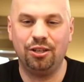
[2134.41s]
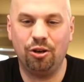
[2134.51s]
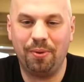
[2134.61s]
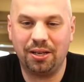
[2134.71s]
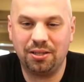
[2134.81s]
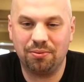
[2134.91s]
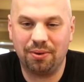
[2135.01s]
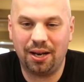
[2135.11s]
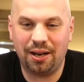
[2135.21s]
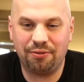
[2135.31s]
Go back to the
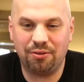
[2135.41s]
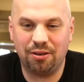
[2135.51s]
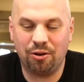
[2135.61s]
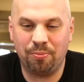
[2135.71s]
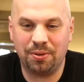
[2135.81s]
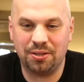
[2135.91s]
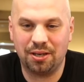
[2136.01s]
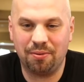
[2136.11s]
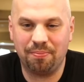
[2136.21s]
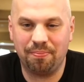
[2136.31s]
red after it opens
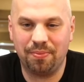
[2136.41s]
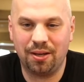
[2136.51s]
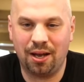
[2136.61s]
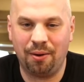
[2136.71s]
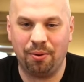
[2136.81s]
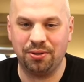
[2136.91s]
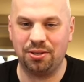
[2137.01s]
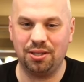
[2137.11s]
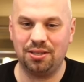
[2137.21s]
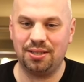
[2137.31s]
up.
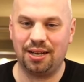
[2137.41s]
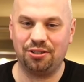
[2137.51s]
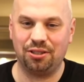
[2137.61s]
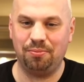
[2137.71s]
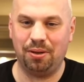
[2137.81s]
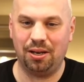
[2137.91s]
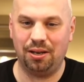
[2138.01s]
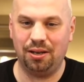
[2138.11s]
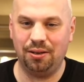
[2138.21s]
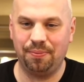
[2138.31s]
So this has actually been